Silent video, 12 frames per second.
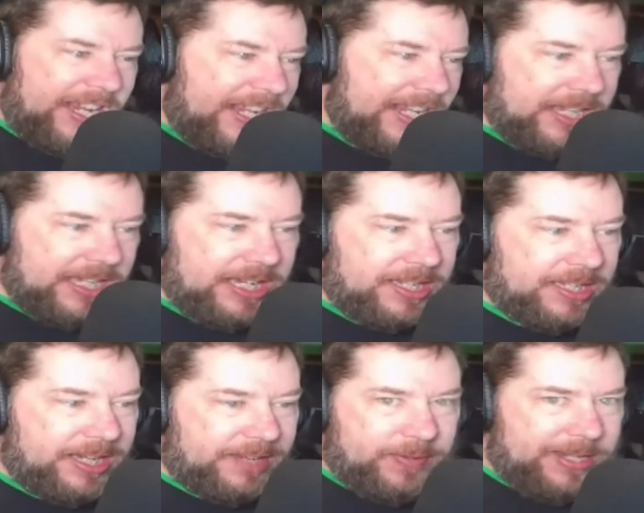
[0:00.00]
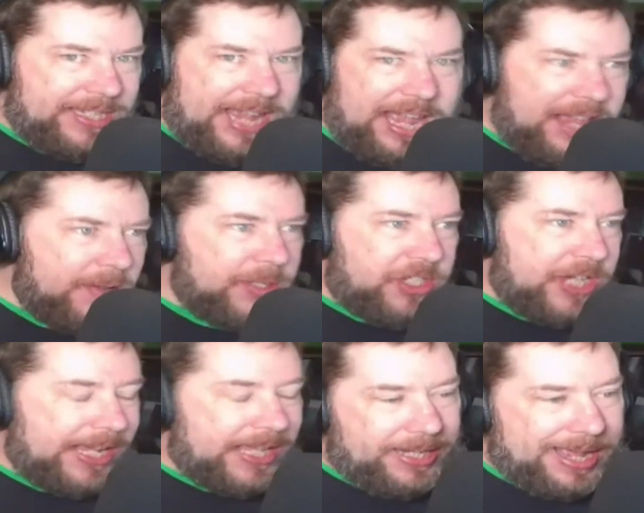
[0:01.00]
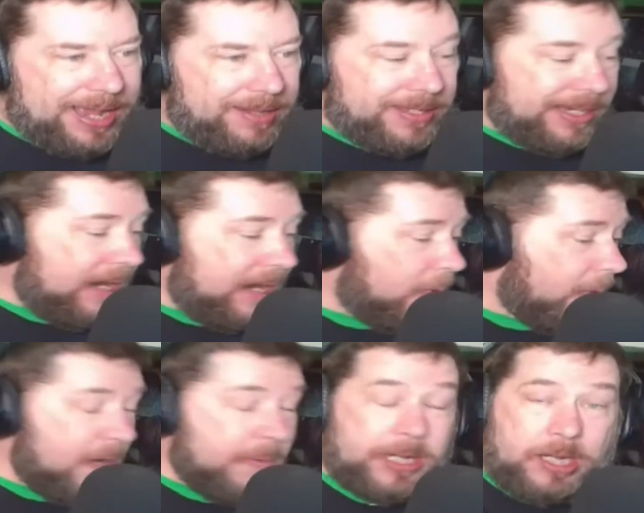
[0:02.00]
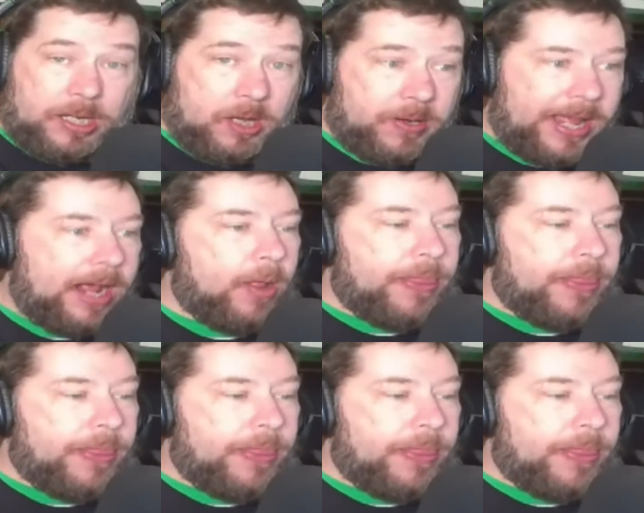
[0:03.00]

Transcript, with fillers: in different towns checking it out, and then, oh, where am I going to go now?